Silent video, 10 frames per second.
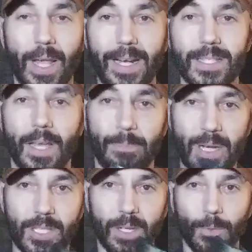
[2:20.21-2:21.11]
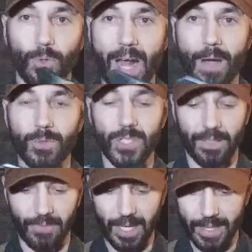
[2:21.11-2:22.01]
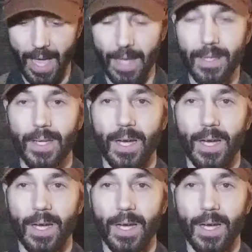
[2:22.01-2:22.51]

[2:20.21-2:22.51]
Like I said, busting up ground, stuff like that.